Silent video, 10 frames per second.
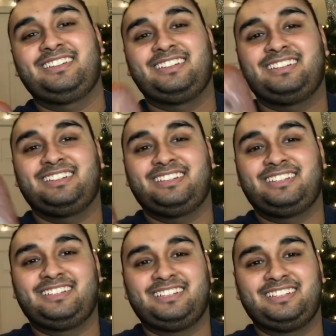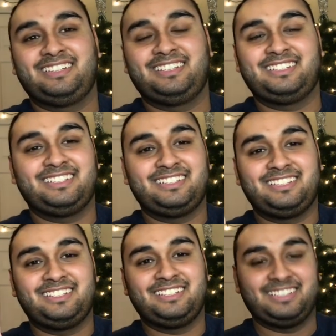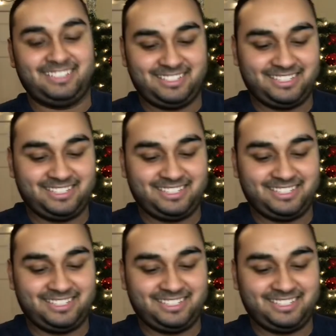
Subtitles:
[no speech]